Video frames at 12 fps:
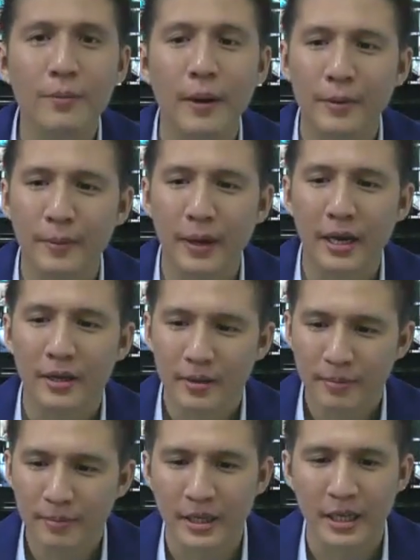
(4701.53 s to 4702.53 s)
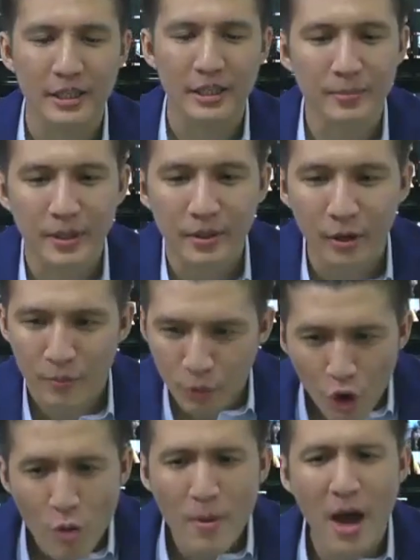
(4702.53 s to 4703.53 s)
but you mind, Minglashi. Of
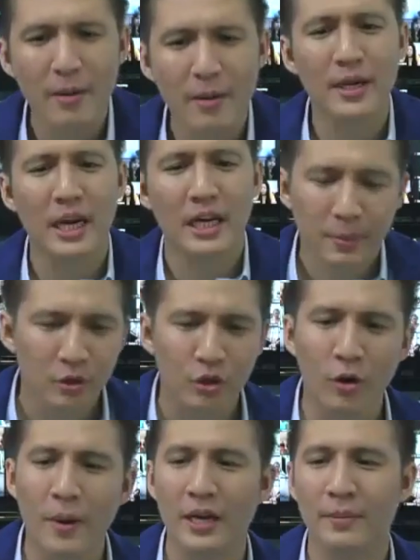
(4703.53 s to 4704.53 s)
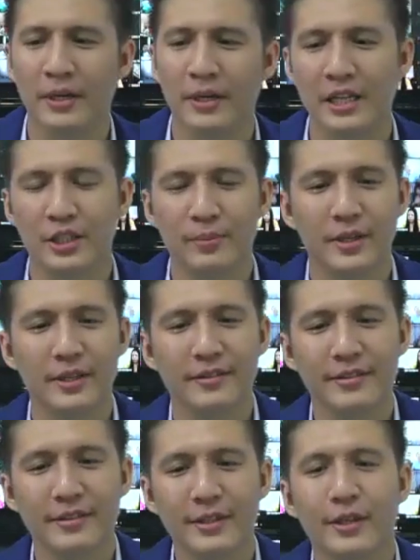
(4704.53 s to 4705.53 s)
your mind, Minglashi, or don't mind, Minglashi.
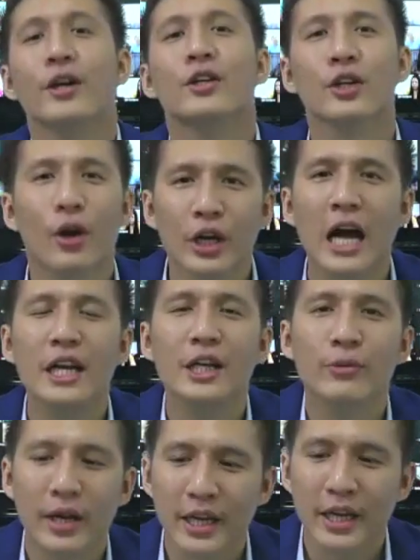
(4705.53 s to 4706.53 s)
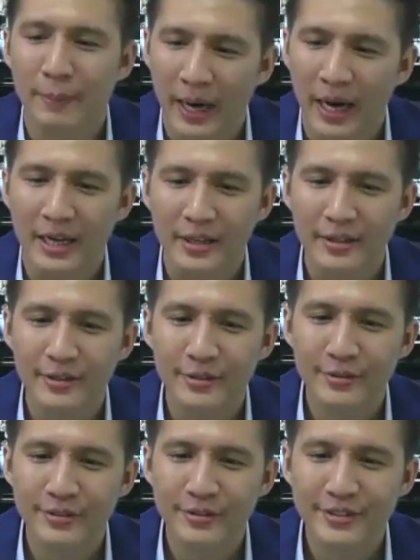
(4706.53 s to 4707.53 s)
General Nale Dwara Habale.
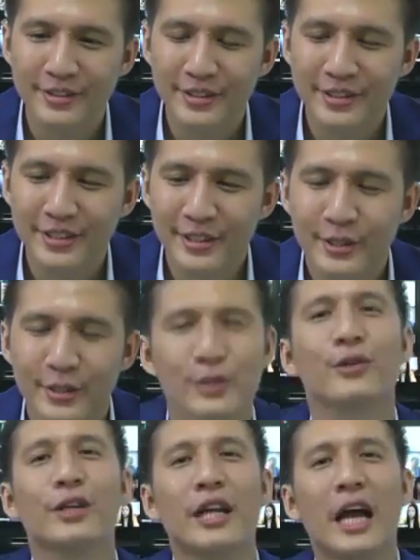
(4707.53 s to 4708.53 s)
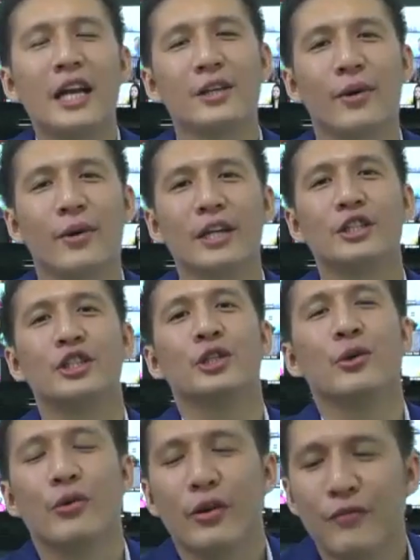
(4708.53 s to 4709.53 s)
General Nale Dwara,
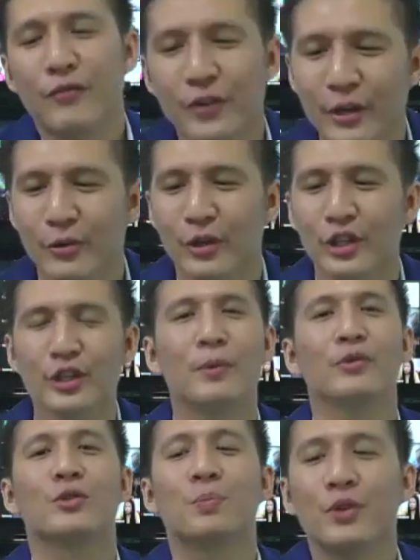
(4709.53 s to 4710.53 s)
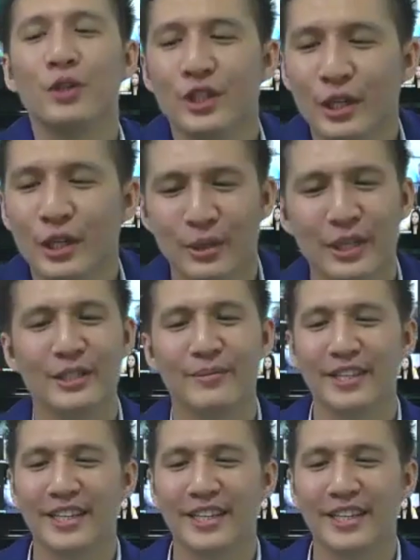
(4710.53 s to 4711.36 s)
geographical location or spiritual location.